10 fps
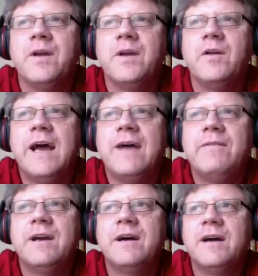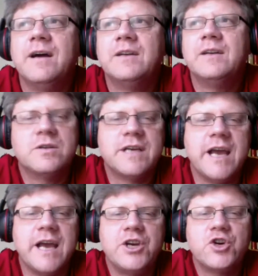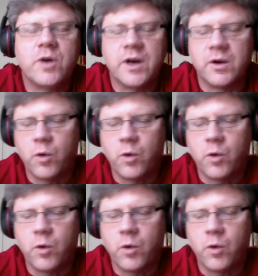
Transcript: having an association or